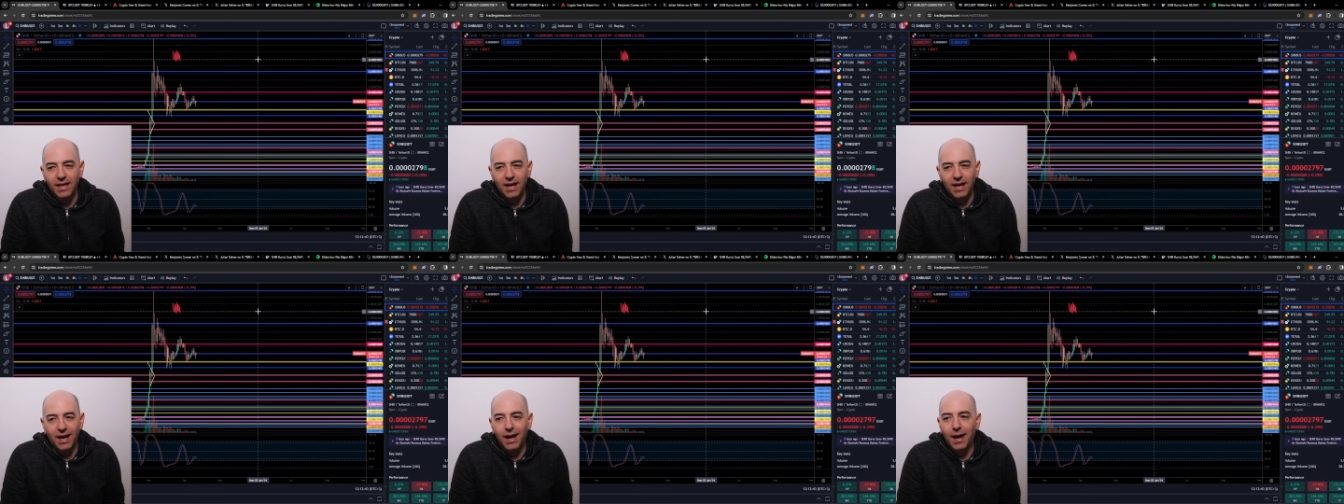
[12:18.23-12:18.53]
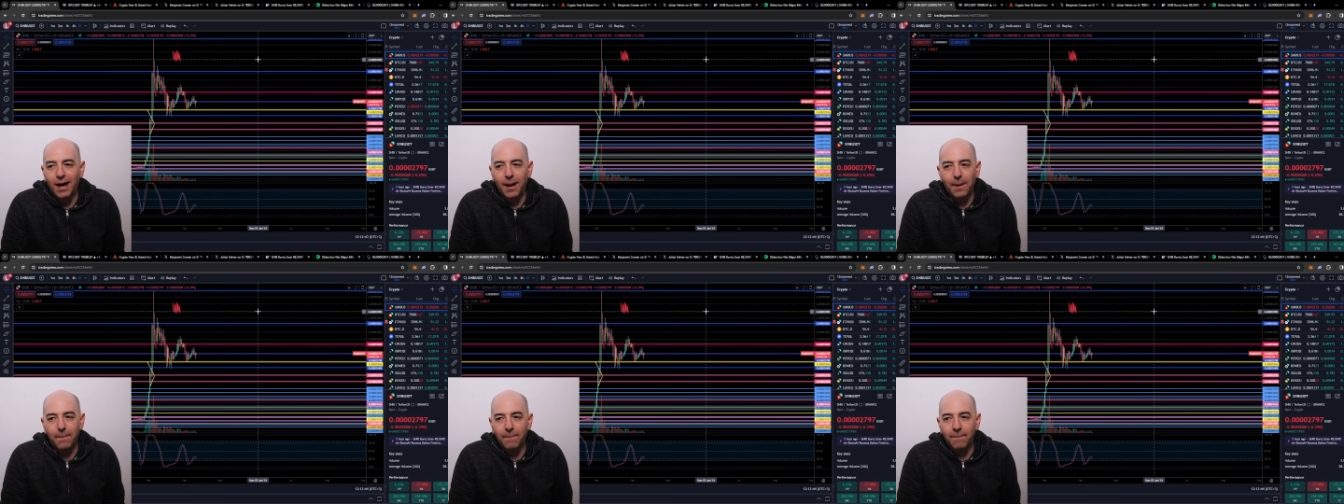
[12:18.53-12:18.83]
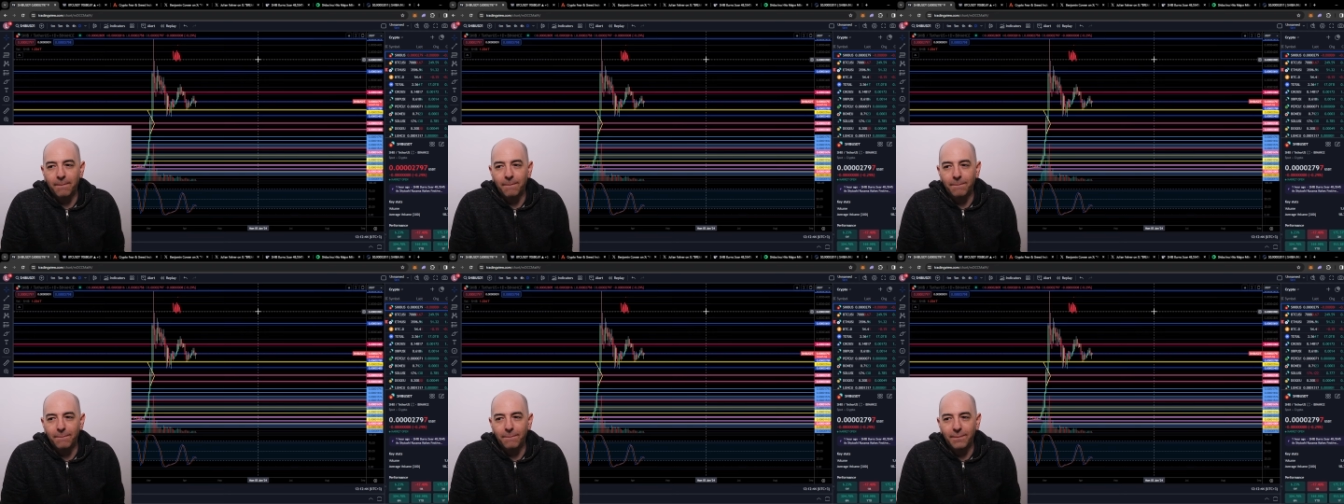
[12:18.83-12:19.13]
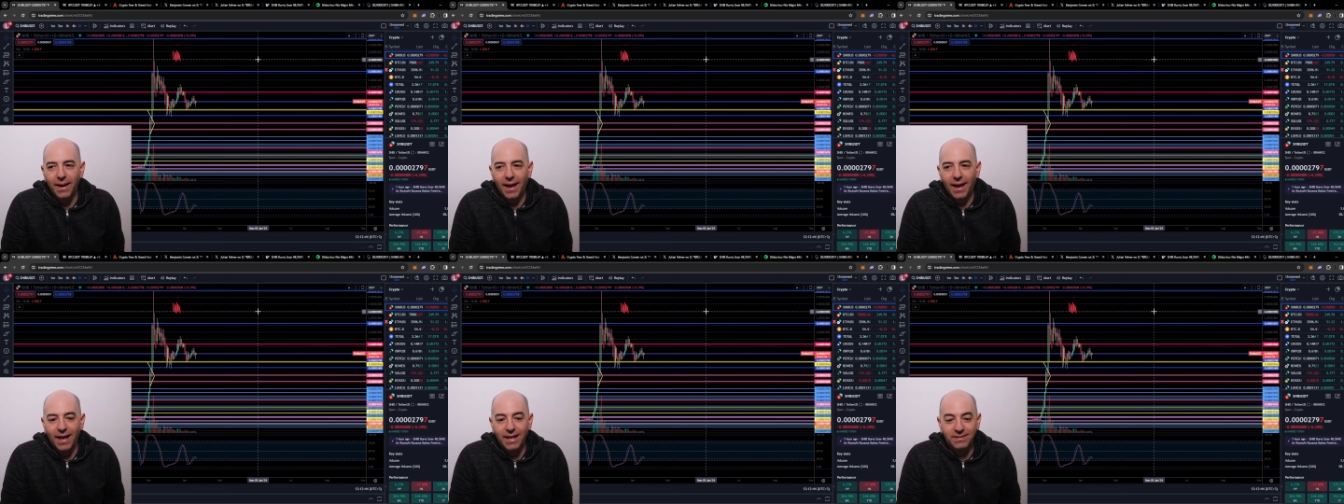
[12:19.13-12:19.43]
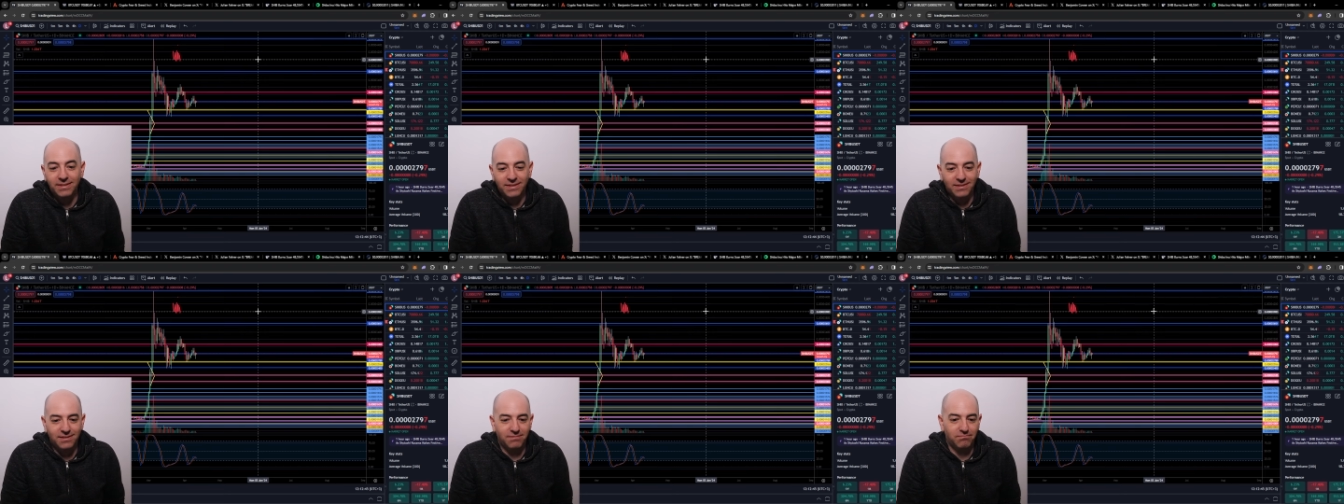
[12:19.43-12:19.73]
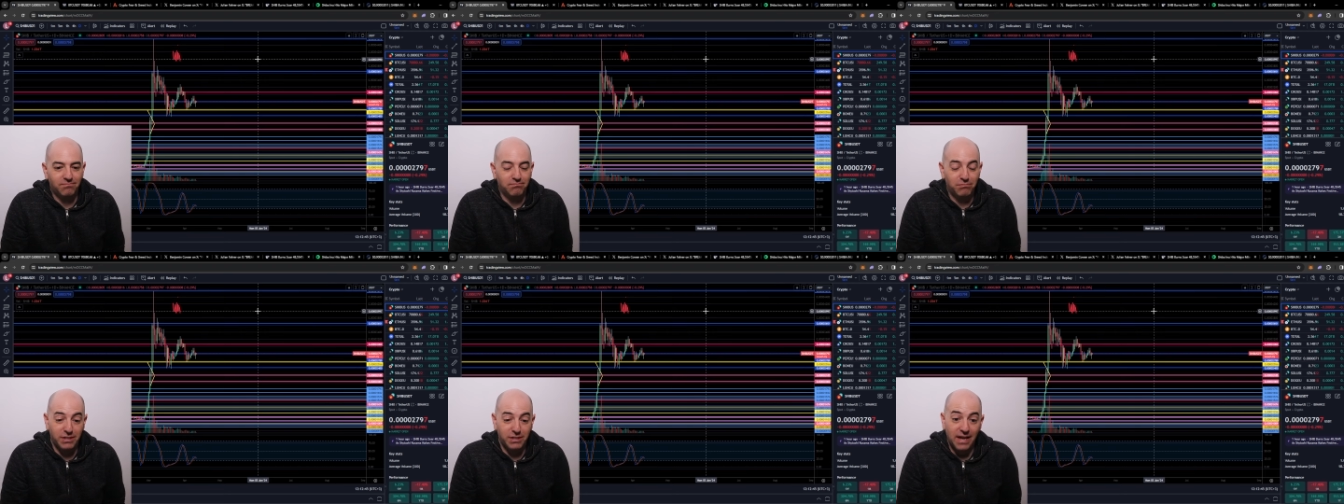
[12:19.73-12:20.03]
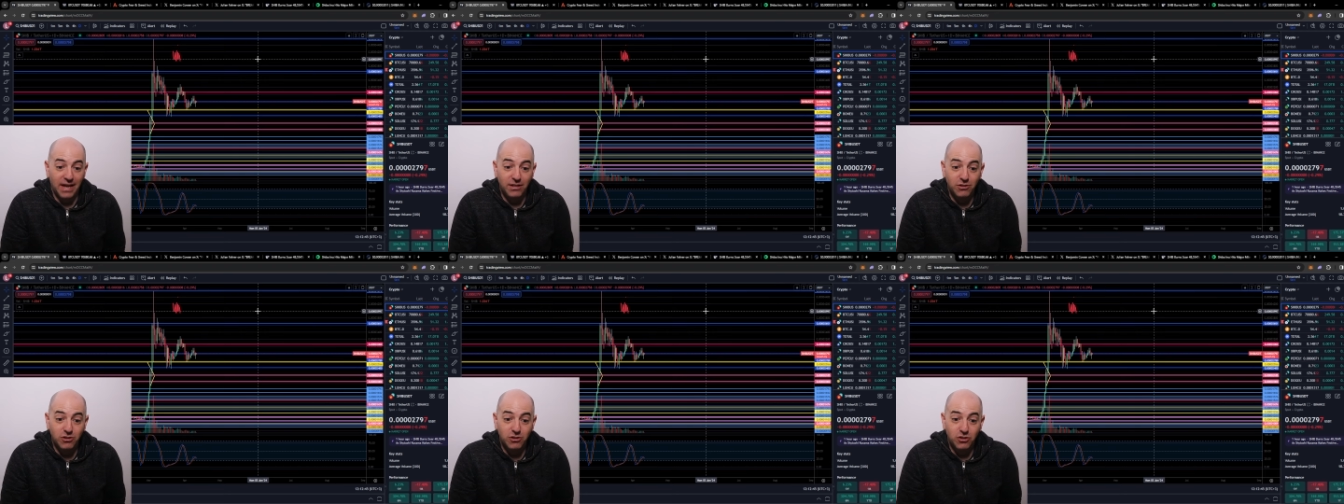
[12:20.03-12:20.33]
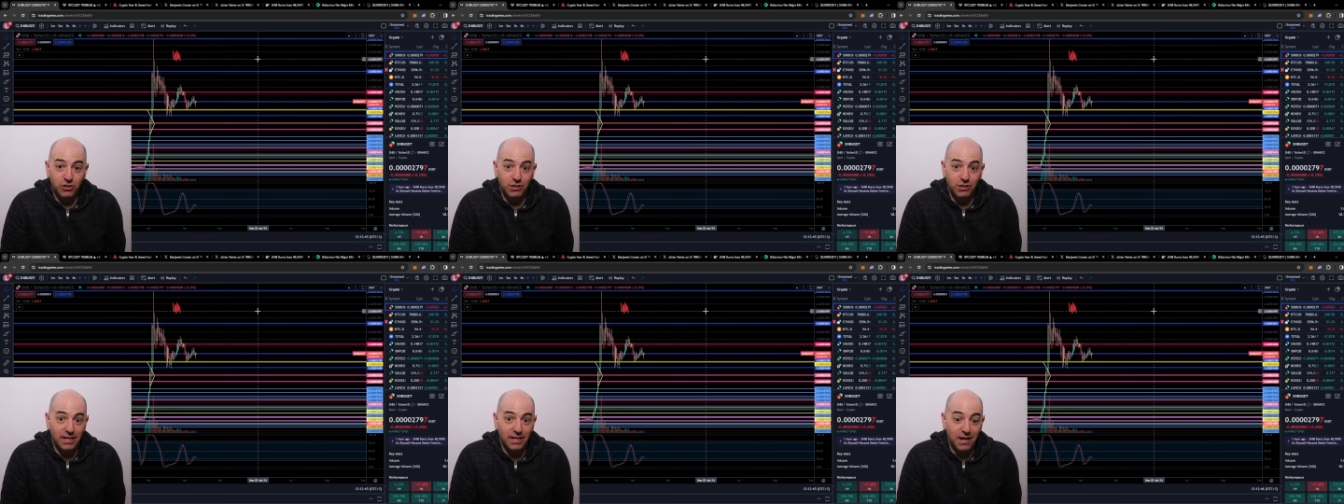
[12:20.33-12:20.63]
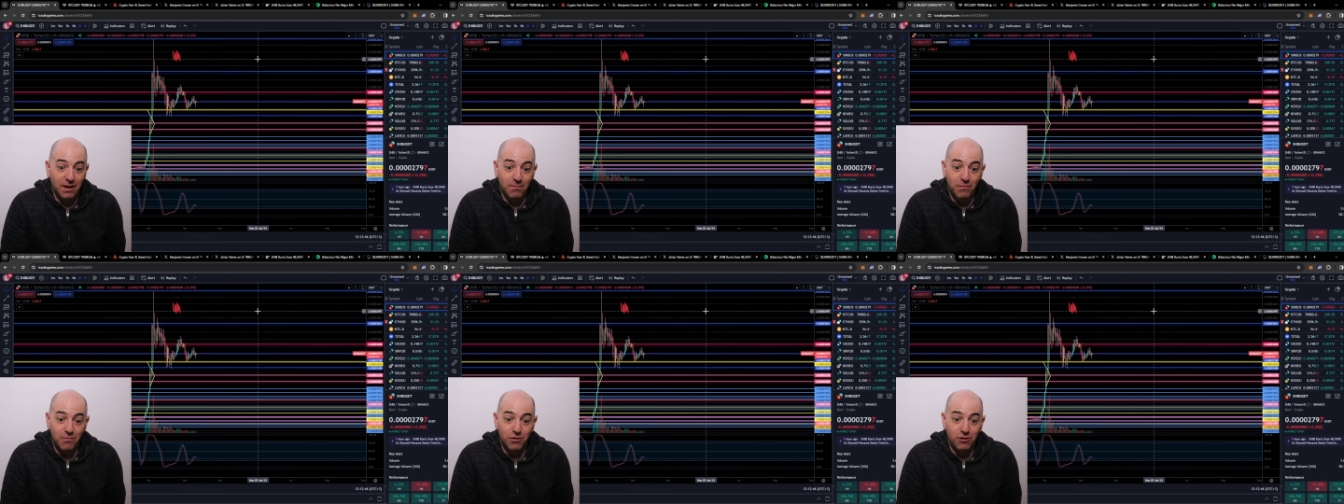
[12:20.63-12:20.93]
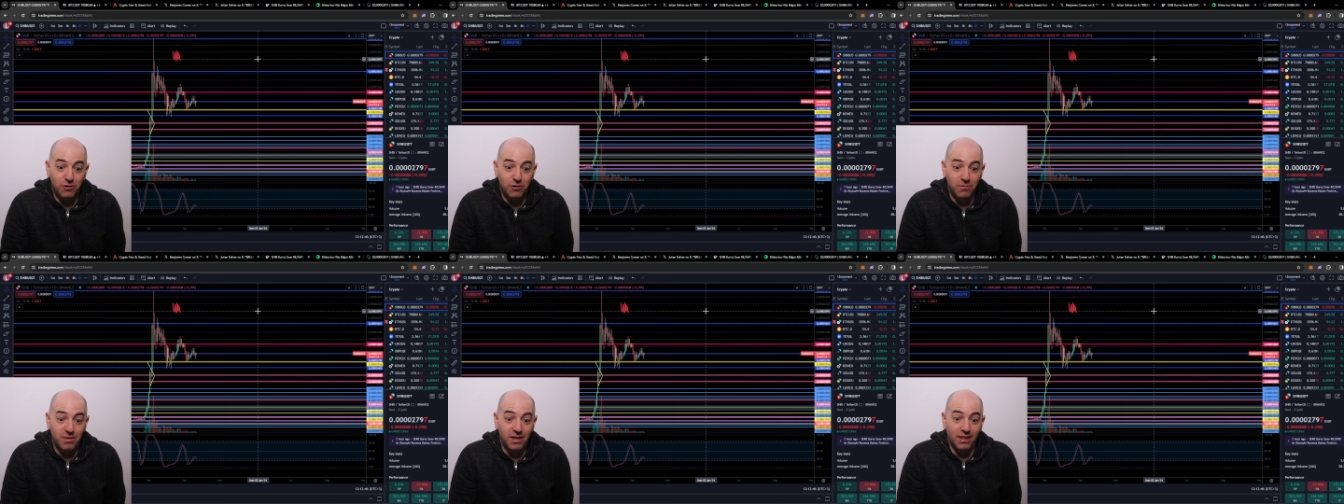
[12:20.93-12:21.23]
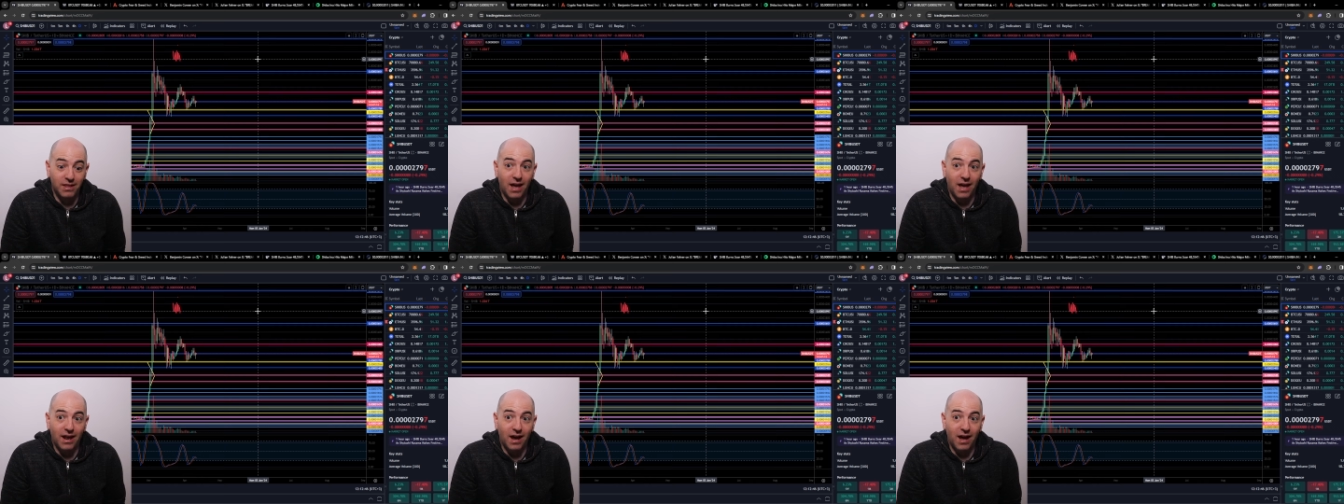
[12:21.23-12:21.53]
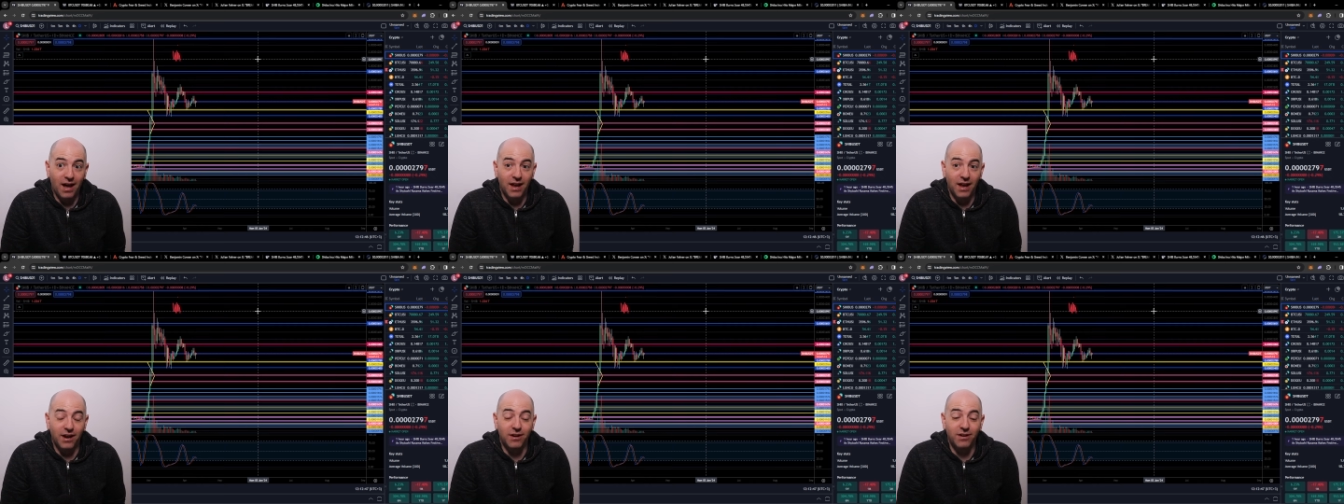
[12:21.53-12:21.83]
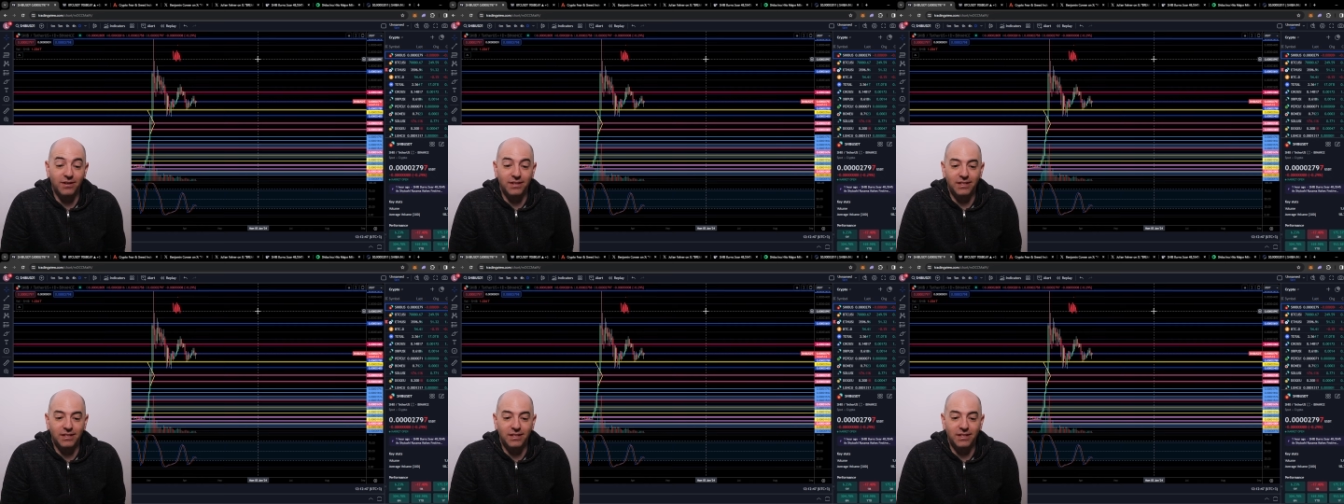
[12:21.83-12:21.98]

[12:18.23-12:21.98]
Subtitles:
And potentially that number could be a lot higher.